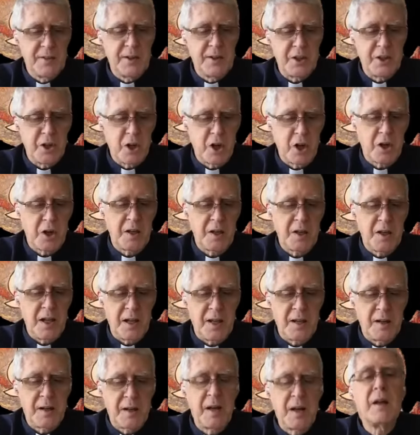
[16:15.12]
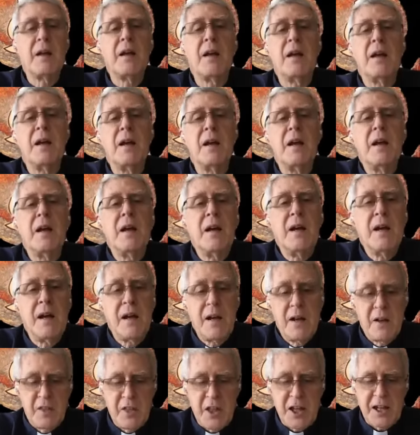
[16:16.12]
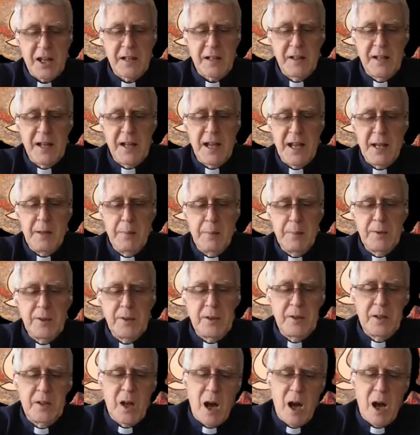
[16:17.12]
in the darknet that claims